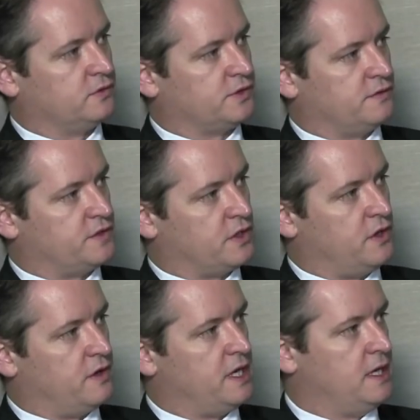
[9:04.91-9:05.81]
levels of
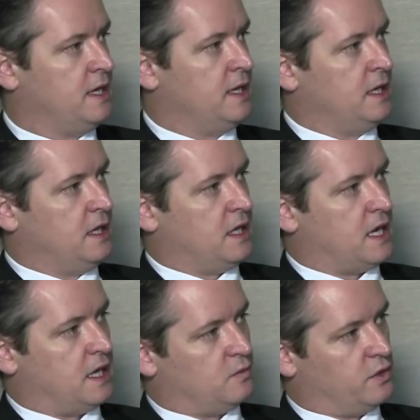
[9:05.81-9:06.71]
security.
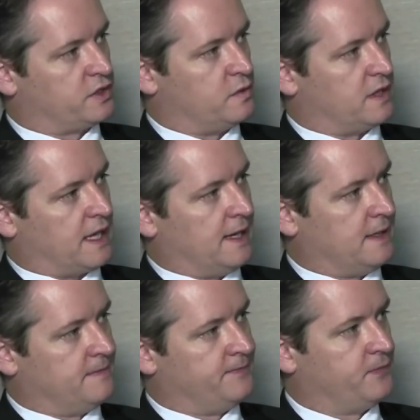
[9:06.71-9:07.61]
It works with
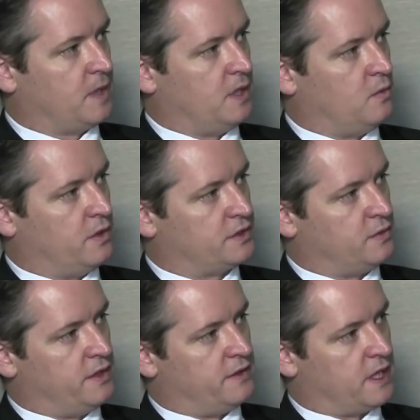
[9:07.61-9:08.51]
colour. It
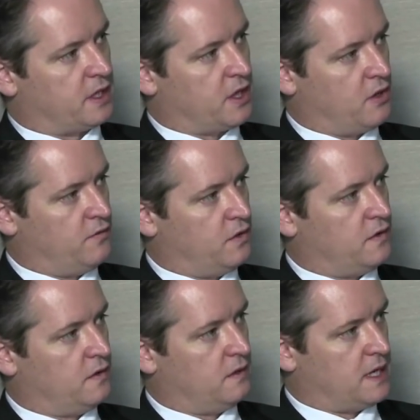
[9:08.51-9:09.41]
works with
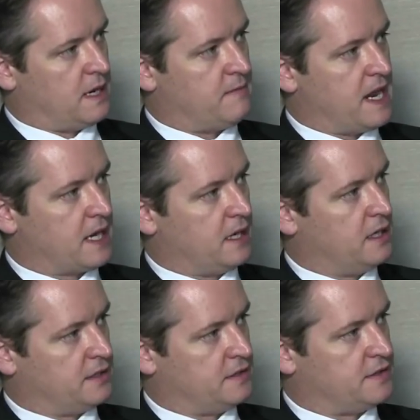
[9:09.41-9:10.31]
covert
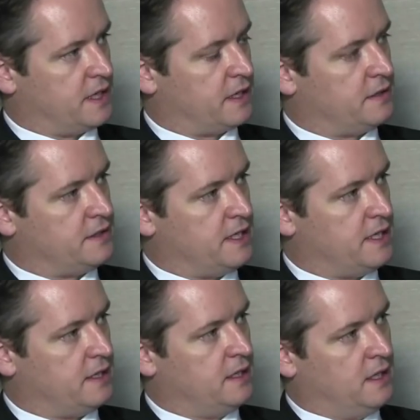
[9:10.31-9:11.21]
marker as the second
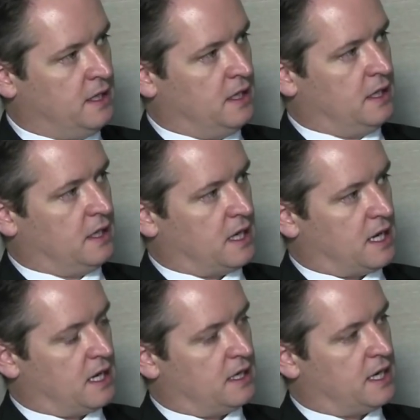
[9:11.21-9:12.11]
tier.
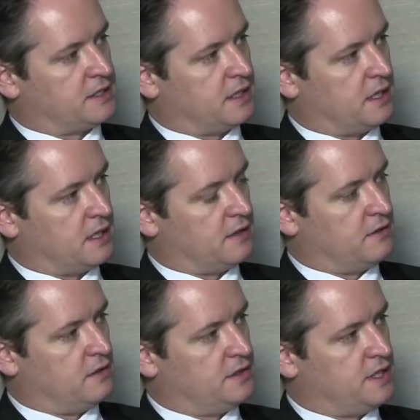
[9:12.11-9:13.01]
It has
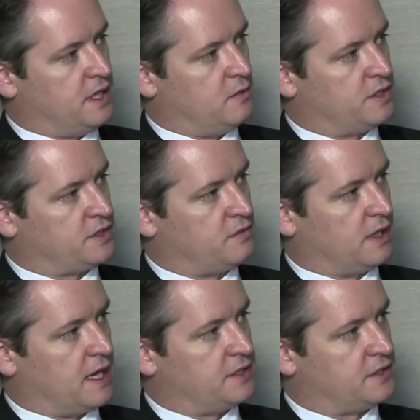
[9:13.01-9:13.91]
a third tier
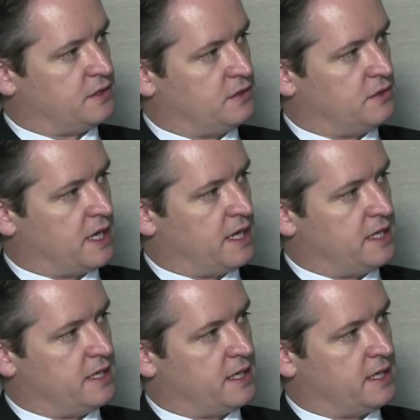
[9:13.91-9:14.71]
which relates to